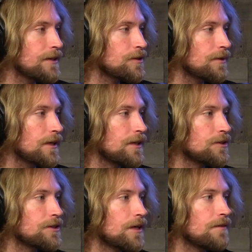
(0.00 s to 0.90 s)
So we're
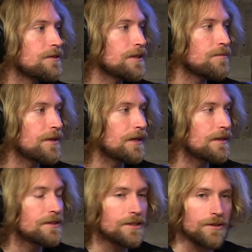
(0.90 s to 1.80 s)
conscious of something.
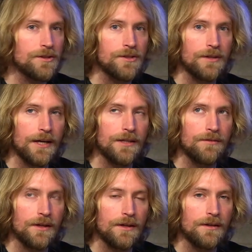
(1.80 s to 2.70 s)
And this is also kind of
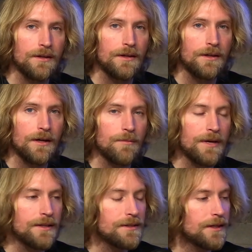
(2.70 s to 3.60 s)
a, a
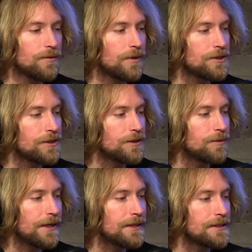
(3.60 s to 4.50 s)
meditative question in a
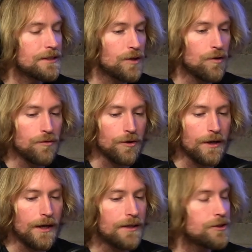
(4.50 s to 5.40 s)
way, because it's if you're
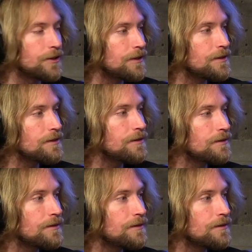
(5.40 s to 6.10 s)
conscious,